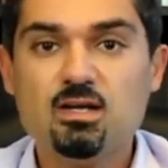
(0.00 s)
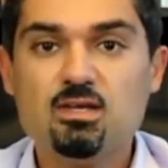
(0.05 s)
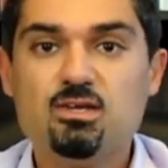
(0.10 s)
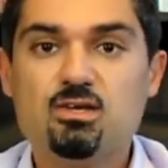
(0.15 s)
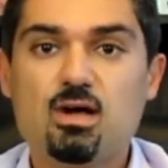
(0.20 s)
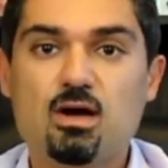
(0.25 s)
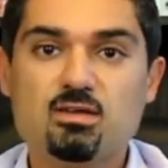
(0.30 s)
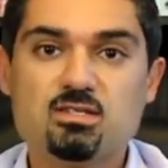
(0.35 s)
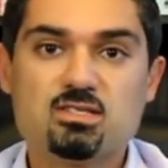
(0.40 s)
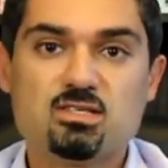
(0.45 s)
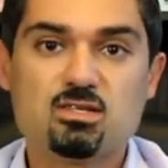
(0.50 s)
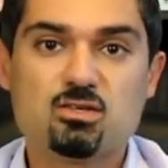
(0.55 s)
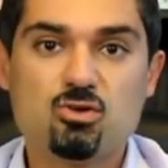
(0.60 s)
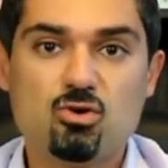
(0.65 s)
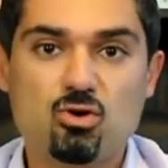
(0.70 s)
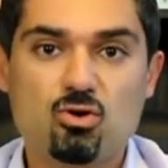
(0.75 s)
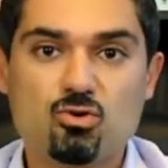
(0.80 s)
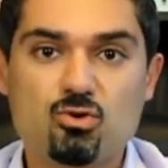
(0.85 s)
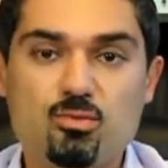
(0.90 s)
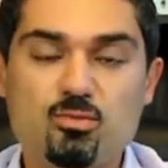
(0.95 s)
You go into the
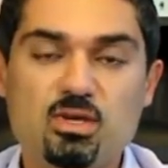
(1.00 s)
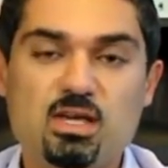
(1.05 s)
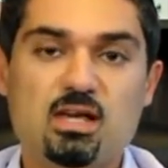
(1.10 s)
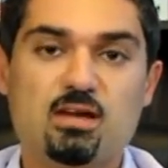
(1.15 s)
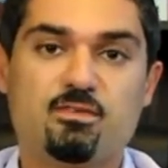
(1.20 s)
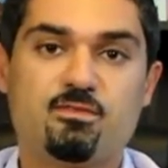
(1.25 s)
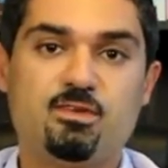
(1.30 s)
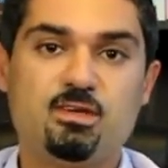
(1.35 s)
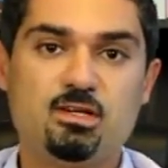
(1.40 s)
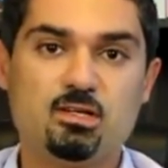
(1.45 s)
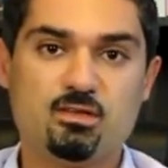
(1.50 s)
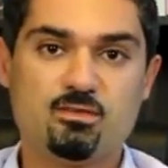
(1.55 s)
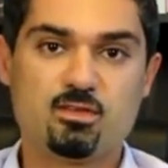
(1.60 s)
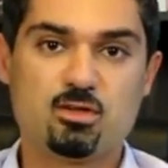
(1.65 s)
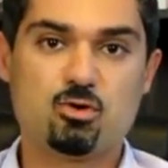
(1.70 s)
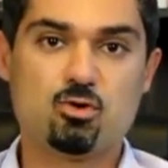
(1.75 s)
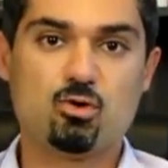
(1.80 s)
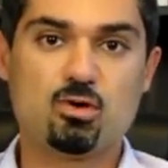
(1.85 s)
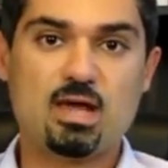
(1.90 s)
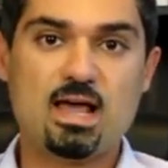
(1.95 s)
courtroom, you get a feel of
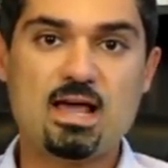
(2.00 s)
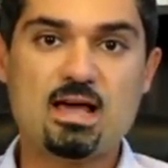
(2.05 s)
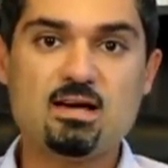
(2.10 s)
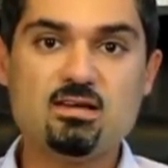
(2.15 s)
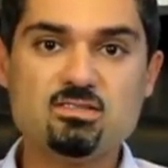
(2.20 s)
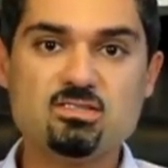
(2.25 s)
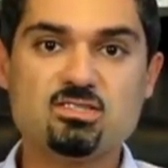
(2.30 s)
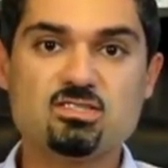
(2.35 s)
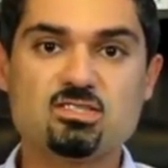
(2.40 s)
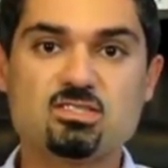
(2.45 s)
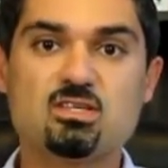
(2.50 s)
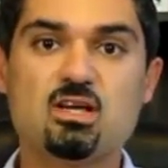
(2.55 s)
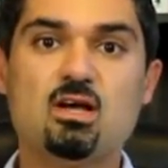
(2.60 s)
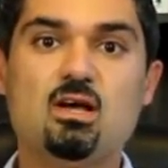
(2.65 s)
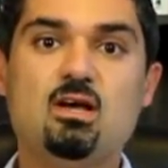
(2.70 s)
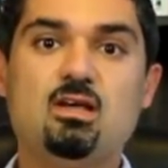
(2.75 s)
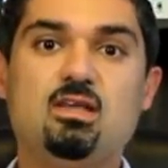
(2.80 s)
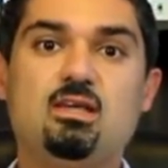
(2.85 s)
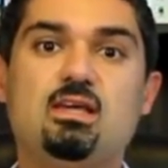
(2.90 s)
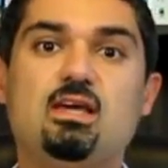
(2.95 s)
the courthouse,
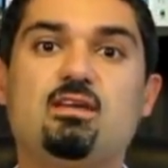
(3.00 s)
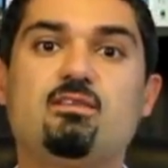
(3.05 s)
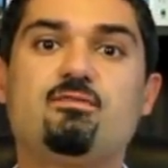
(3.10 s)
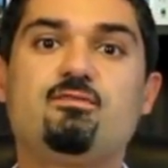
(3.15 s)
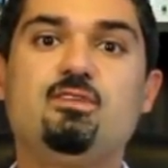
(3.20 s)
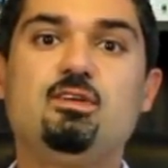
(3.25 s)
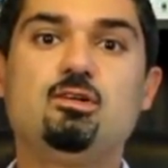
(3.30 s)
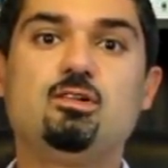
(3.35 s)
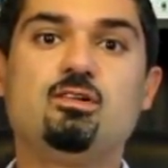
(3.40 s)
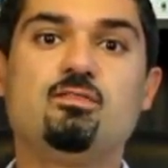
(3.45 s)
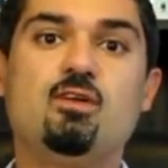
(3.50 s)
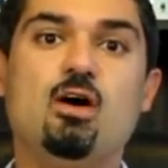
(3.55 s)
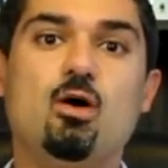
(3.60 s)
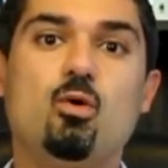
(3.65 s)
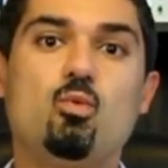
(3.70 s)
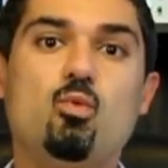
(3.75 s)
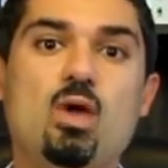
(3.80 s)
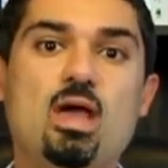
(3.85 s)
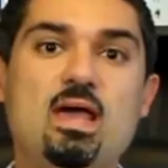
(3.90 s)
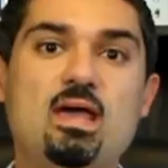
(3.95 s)
you get a feel
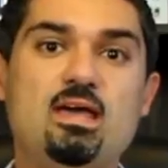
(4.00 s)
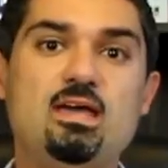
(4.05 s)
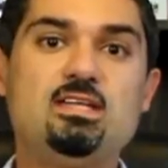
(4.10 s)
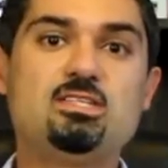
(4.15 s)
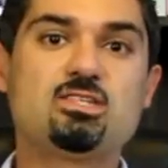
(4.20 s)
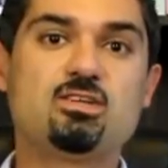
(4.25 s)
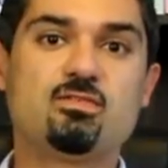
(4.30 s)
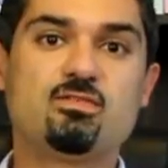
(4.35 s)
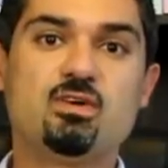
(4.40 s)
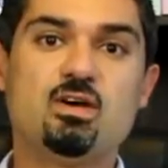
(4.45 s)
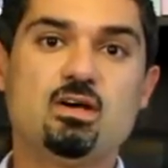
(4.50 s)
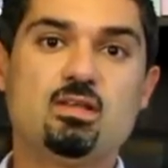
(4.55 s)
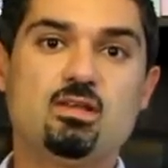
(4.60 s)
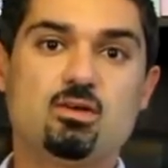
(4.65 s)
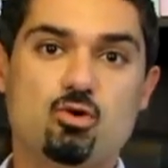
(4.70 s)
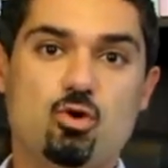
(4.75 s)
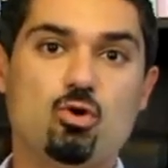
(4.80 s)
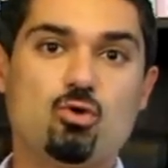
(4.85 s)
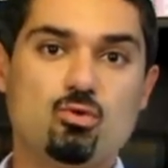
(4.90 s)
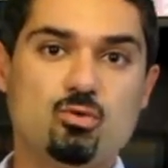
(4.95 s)
of where each of the
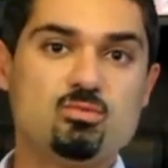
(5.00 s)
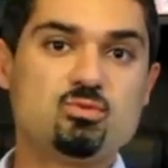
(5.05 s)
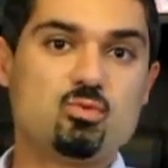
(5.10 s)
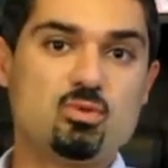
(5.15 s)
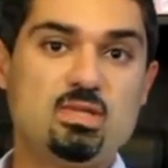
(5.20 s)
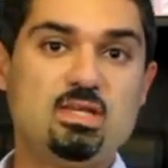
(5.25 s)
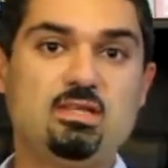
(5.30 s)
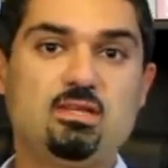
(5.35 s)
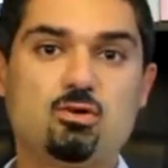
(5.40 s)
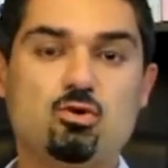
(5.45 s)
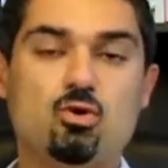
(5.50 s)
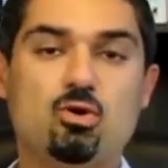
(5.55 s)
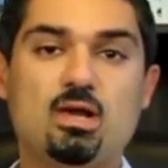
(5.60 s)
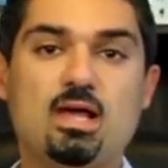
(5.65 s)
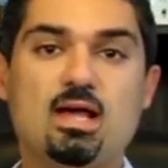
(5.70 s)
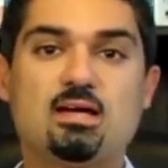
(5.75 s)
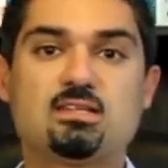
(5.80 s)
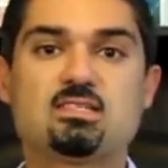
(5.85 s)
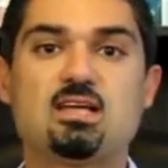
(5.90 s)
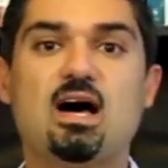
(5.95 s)
courtrooms within the
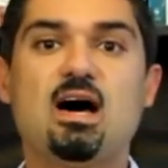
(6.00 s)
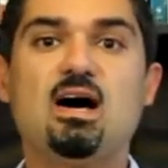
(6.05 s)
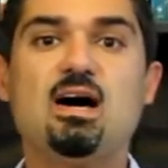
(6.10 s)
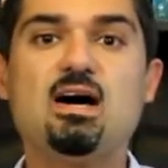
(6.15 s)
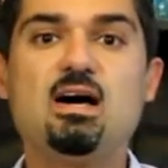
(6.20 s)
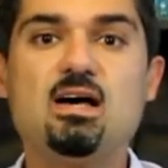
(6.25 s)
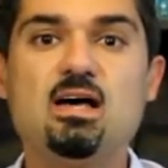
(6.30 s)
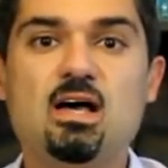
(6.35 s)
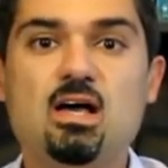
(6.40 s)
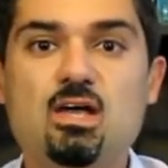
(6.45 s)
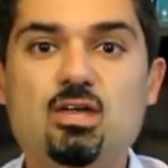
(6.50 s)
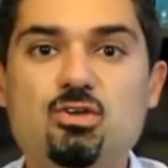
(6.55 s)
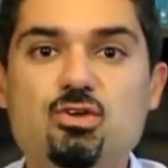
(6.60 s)
courthouse are.